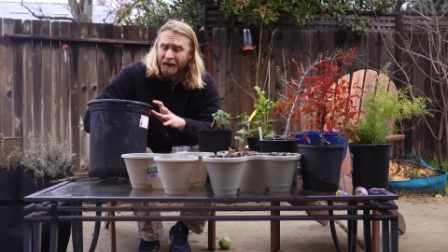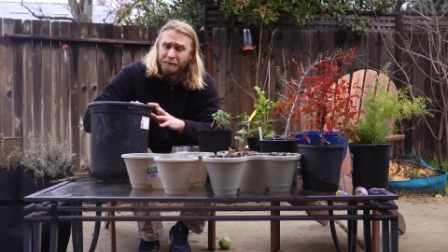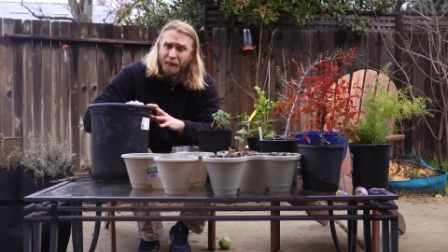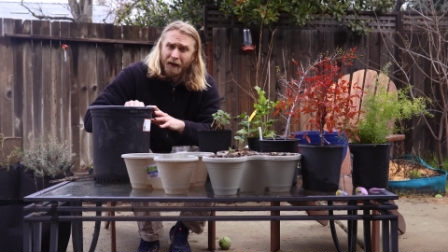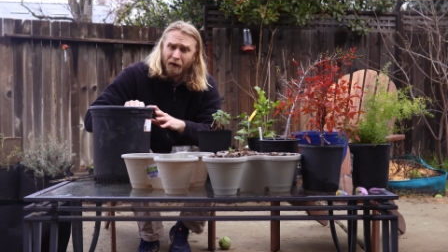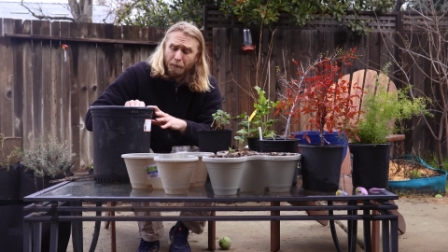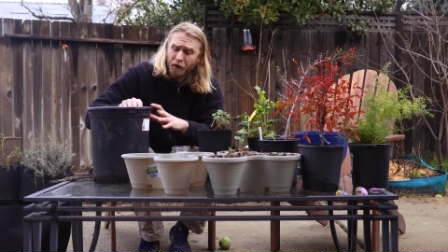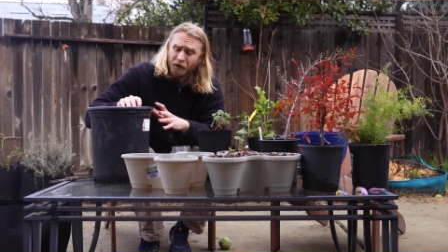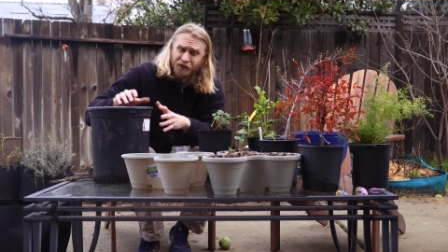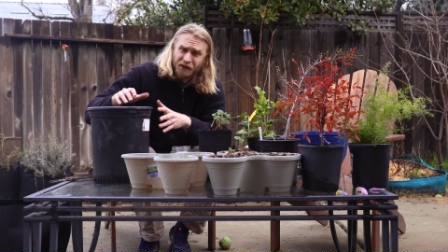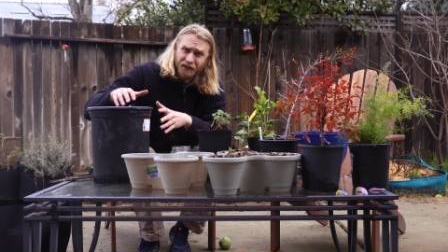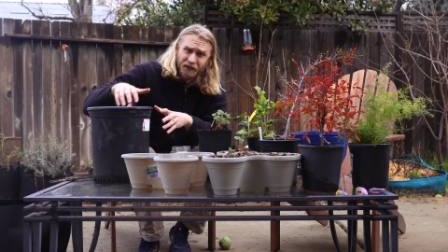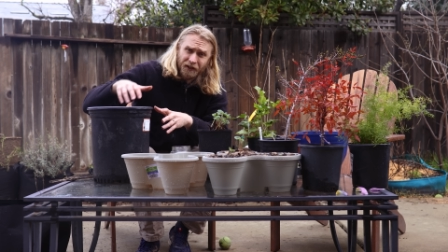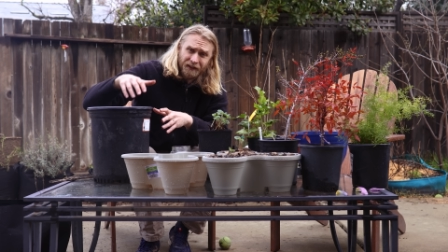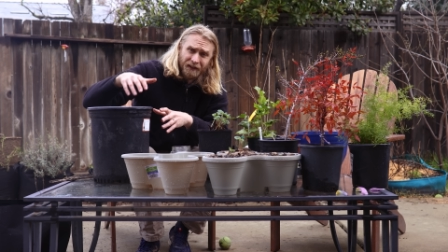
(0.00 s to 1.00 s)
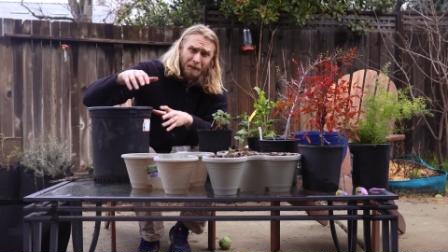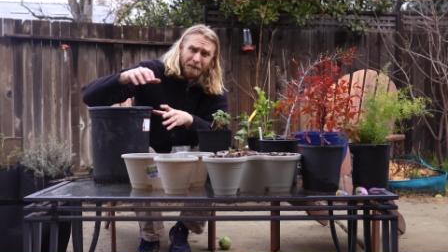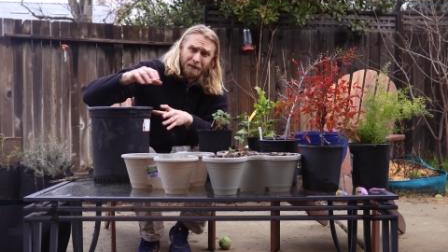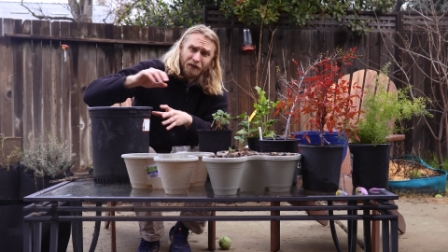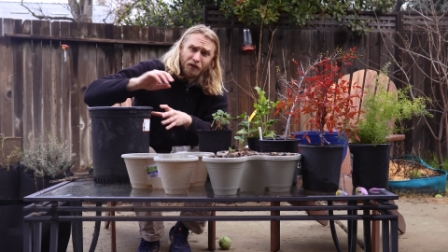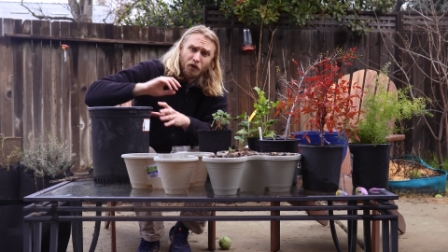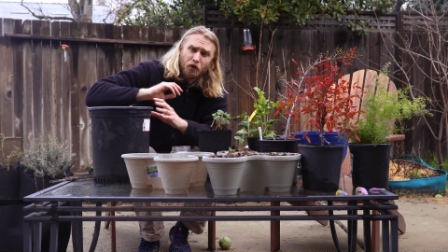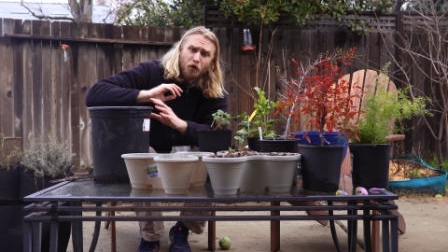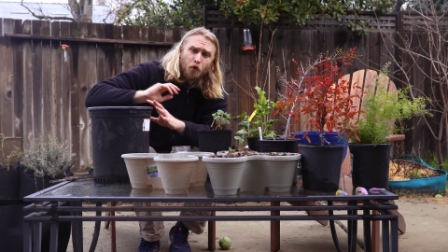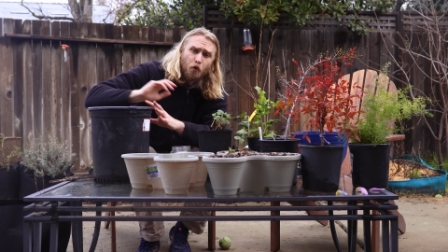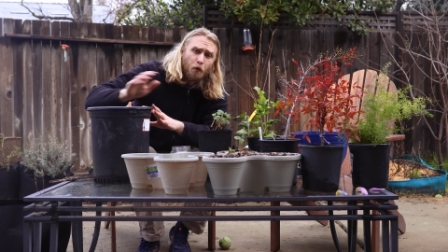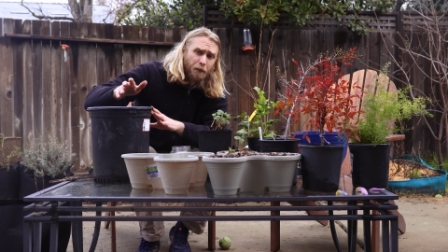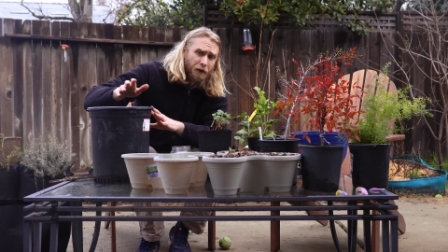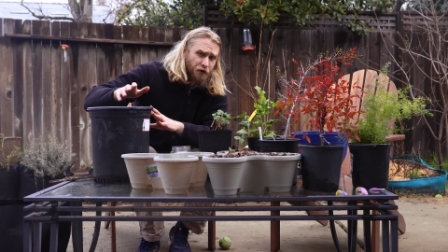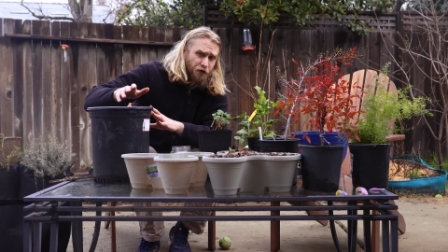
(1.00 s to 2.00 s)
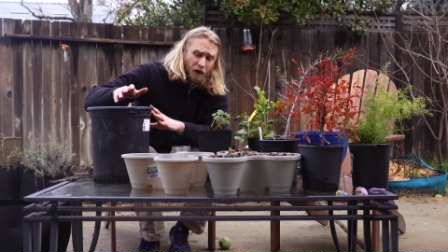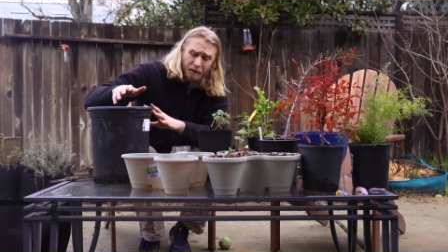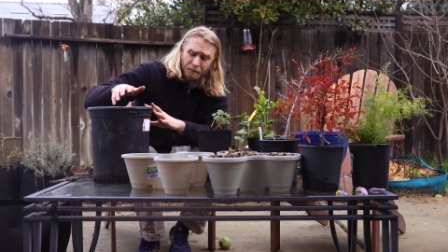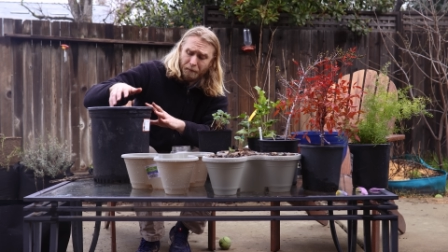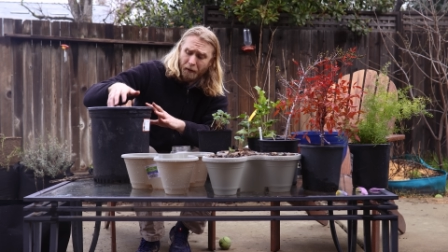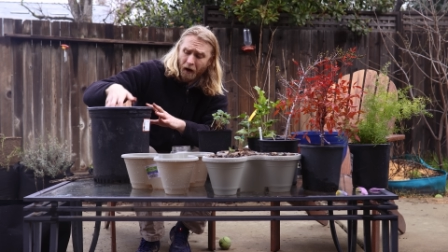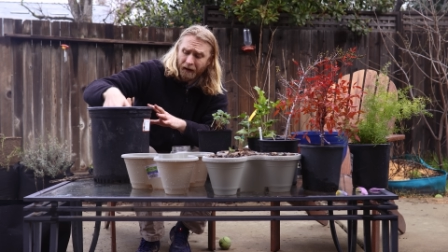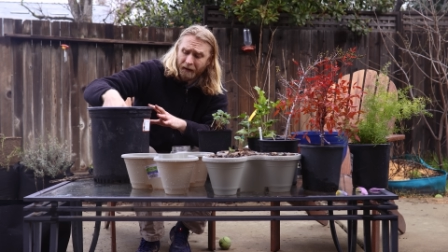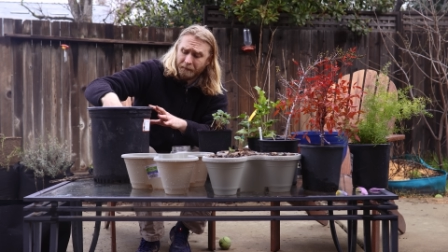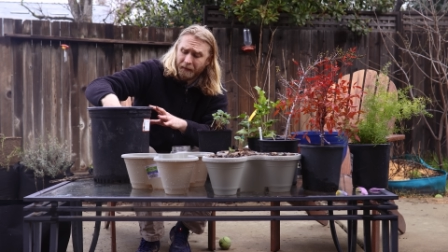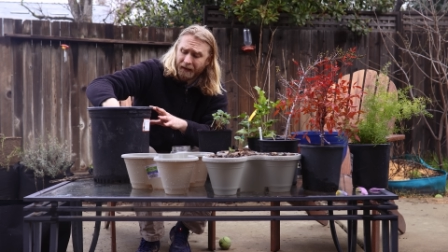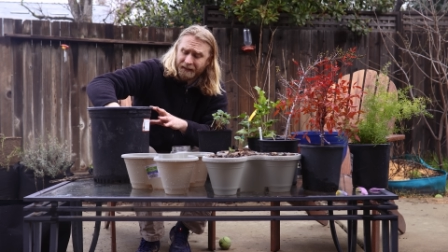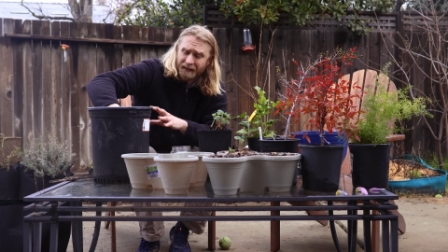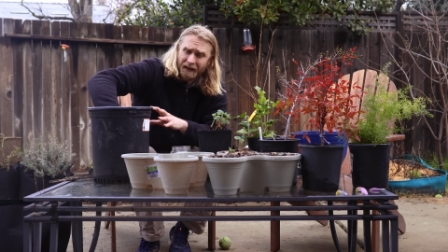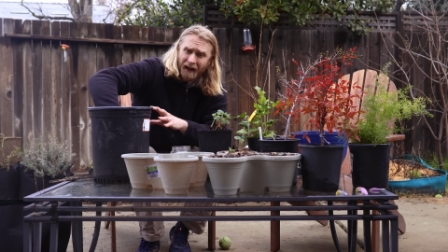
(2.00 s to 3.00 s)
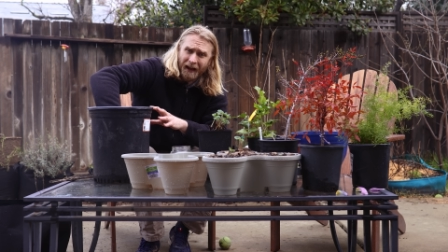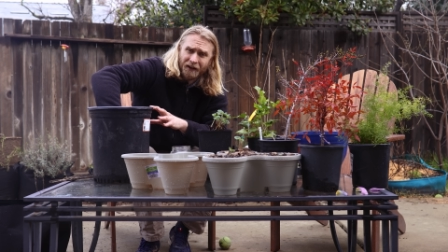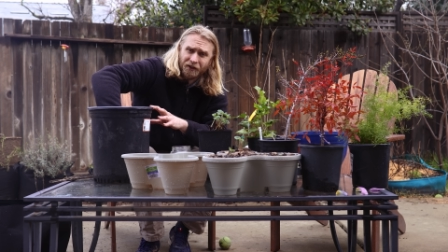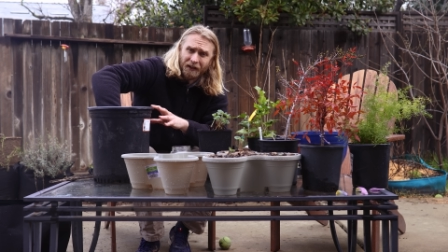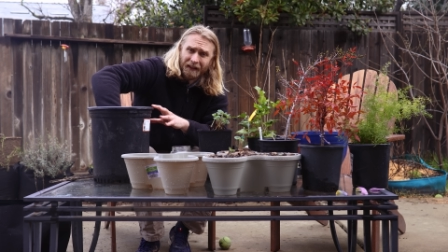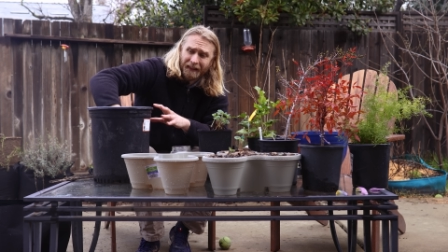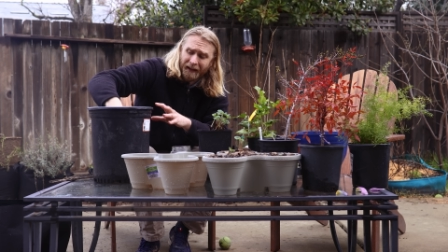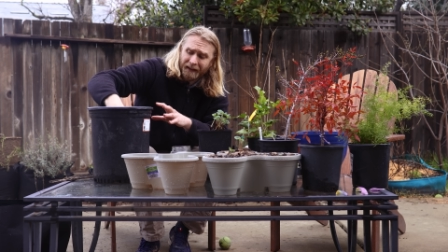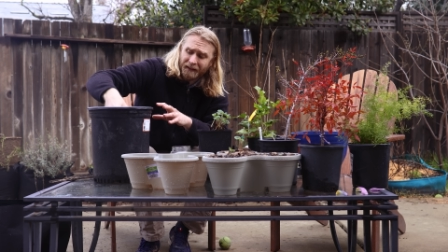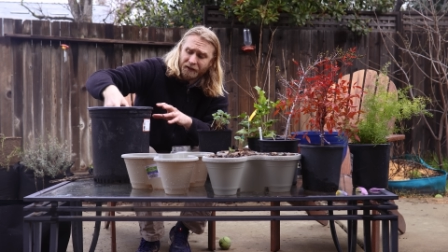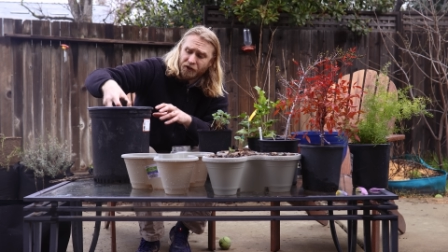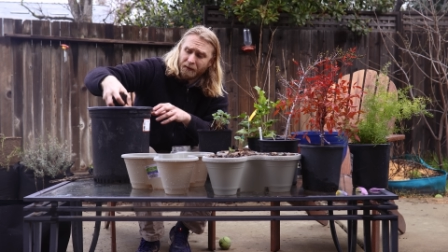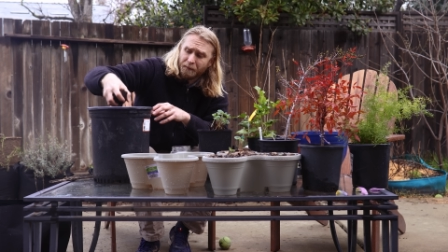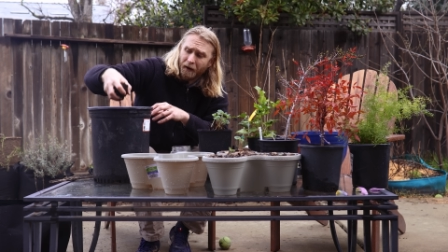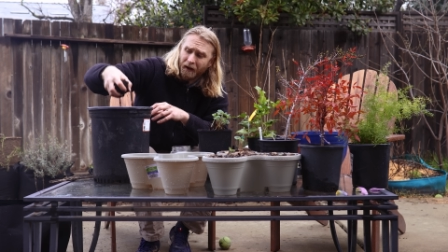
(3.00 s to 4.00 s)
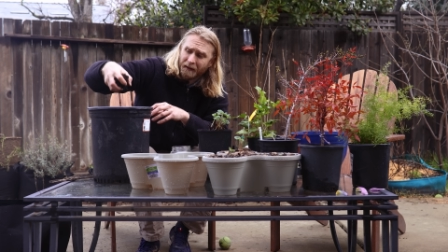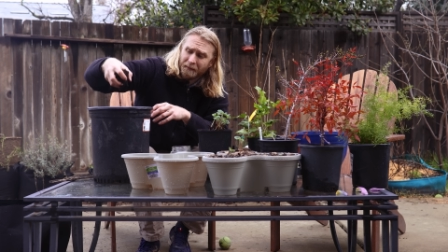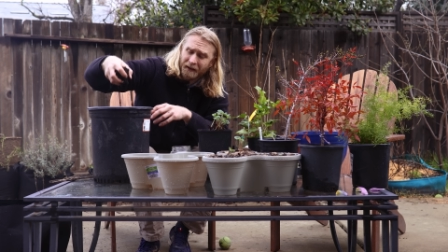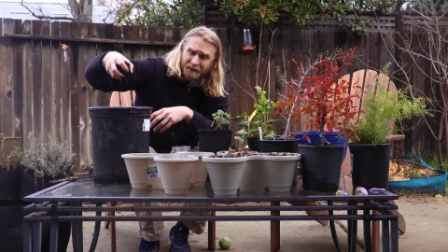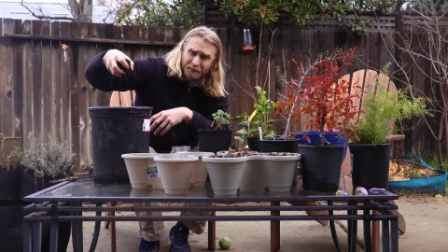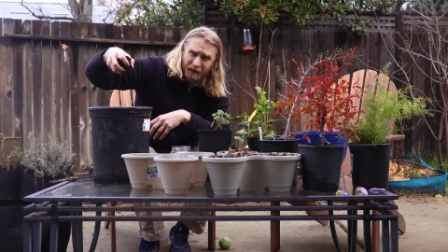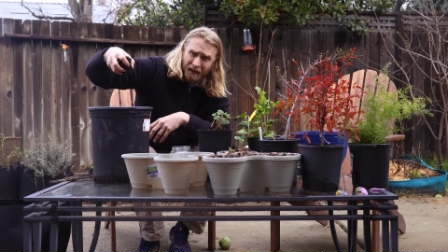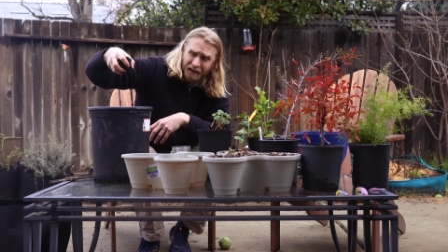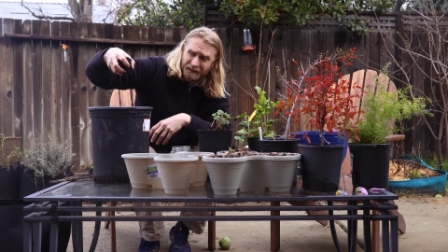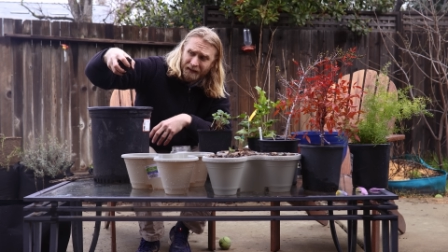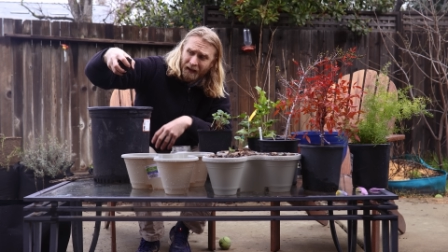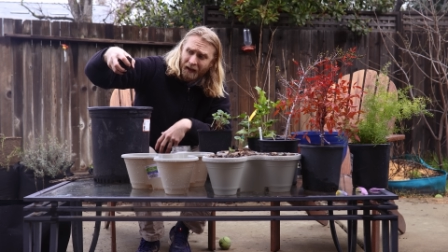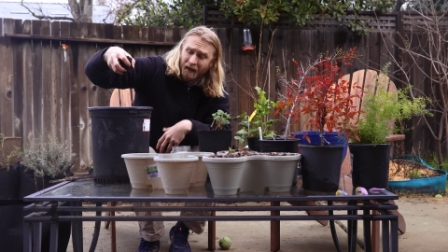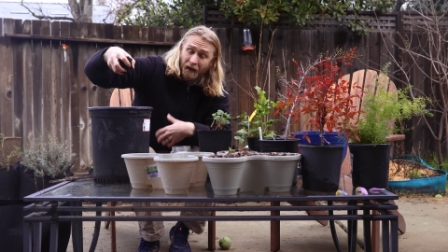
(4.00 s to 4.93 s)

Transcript: I purchased just some super cheap potting mix, and I actually like the cheap potting mix because,